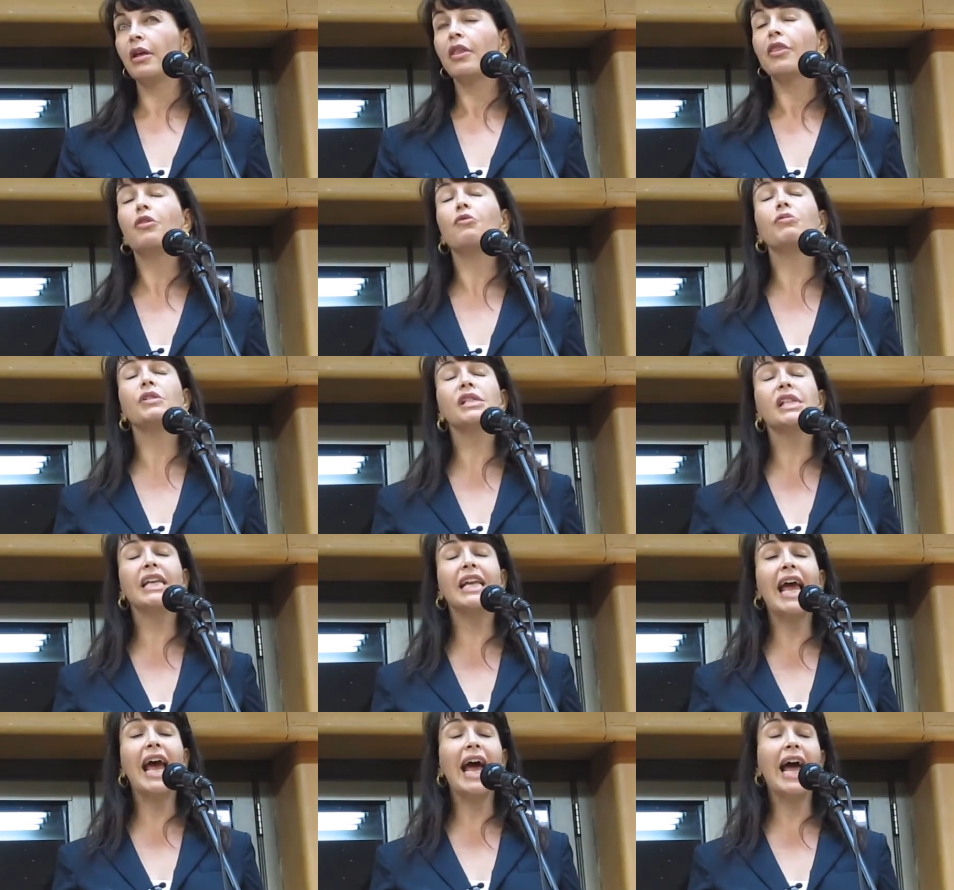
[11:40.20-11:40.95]
There
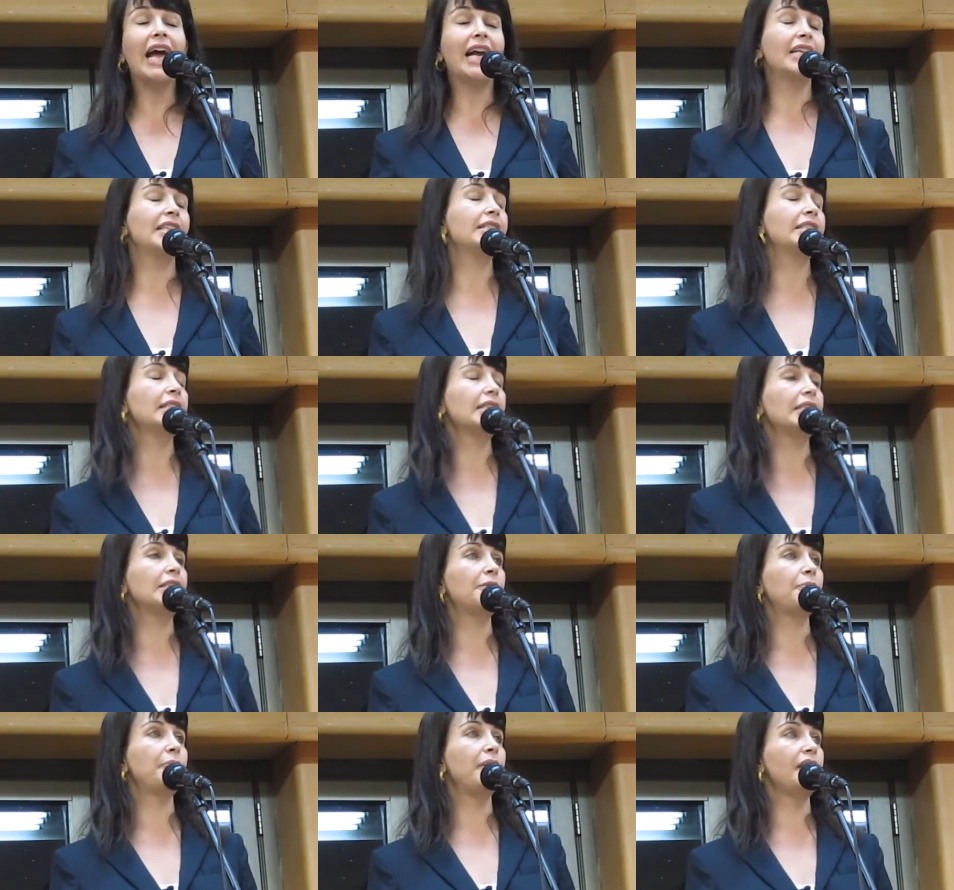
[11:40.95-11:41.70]
was an
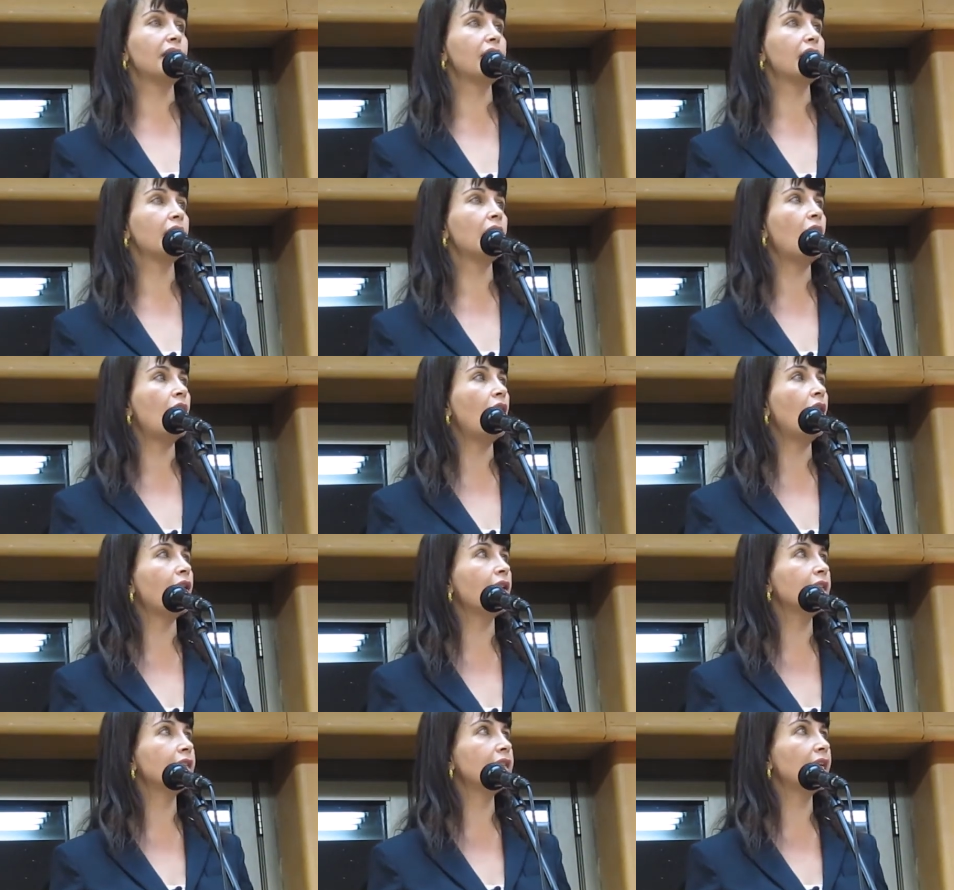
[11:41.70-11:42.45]
excellent piece in
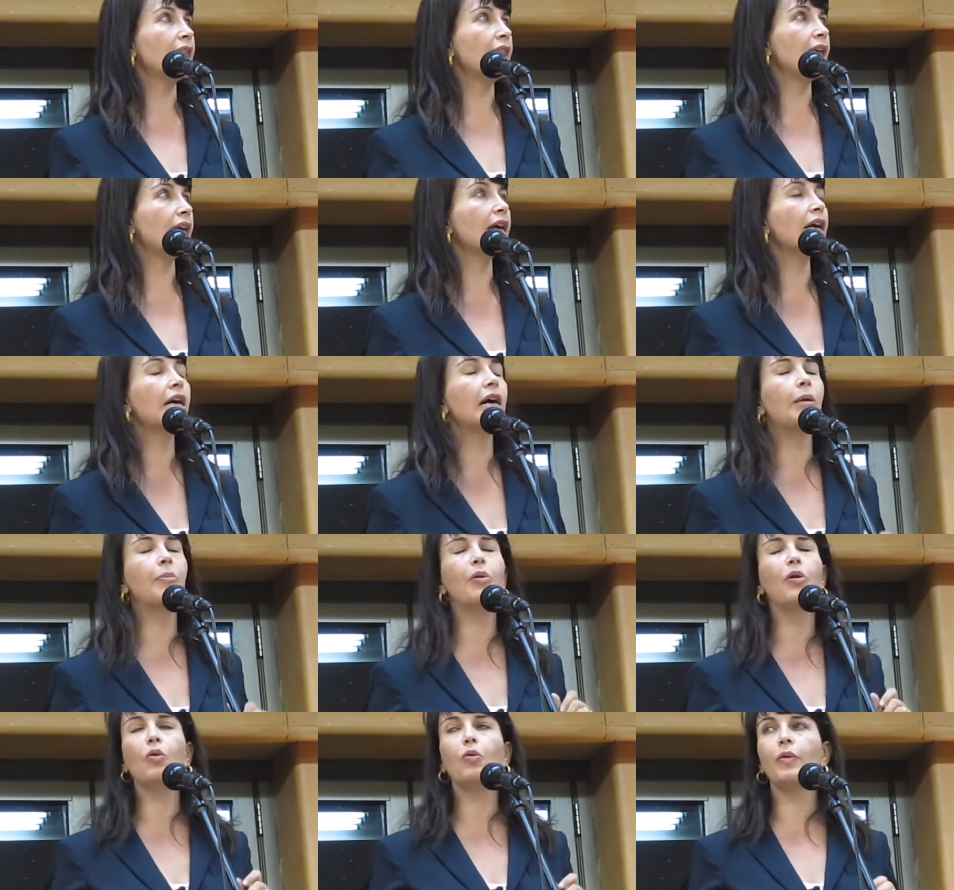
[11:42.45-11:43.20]
Haaretz, I think a
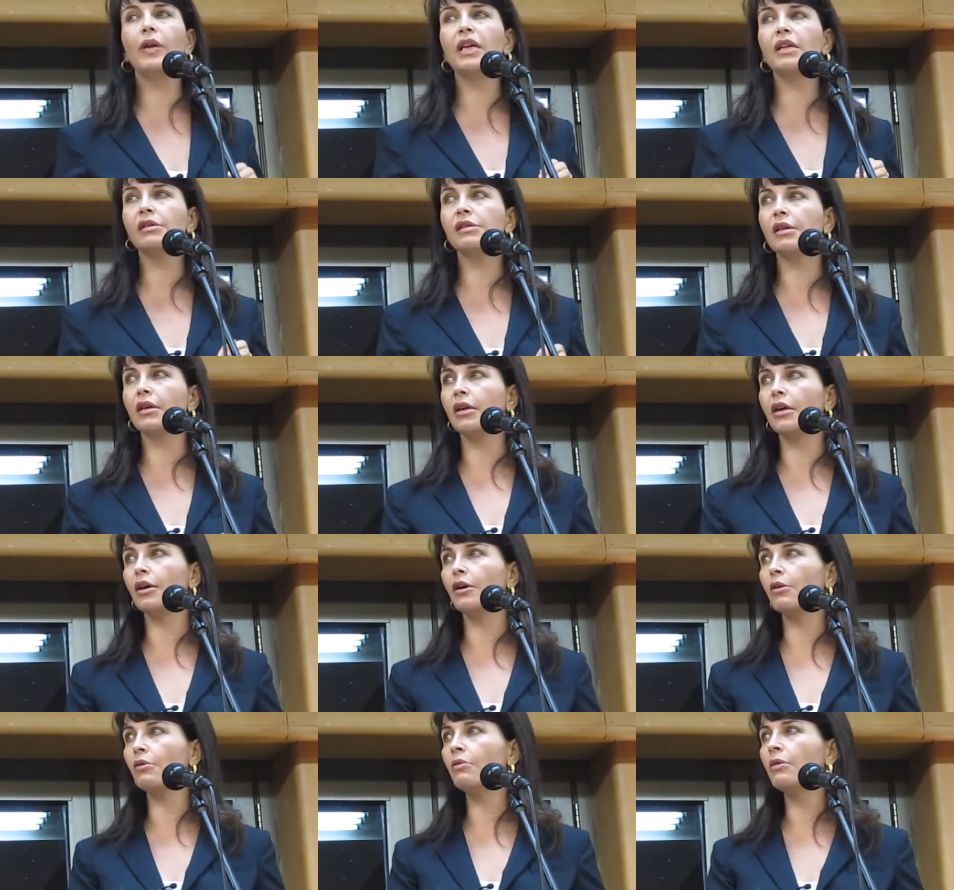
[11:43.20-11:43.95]
couple of weeks
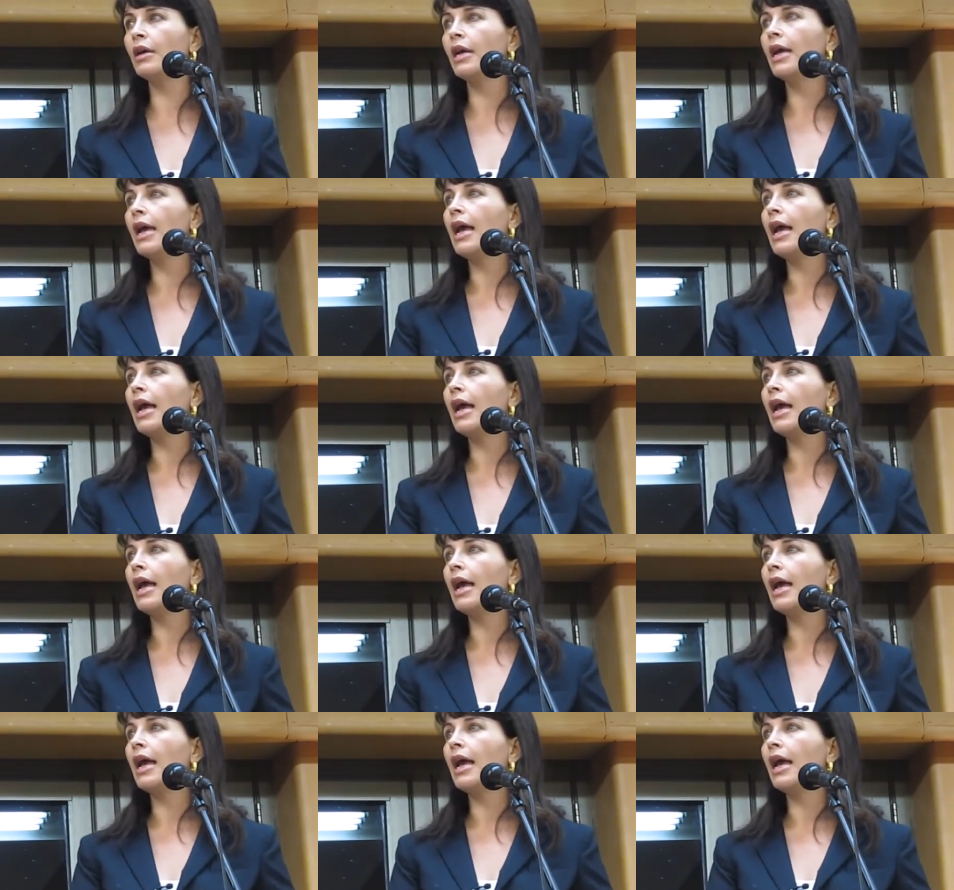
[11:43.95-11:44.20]
ago,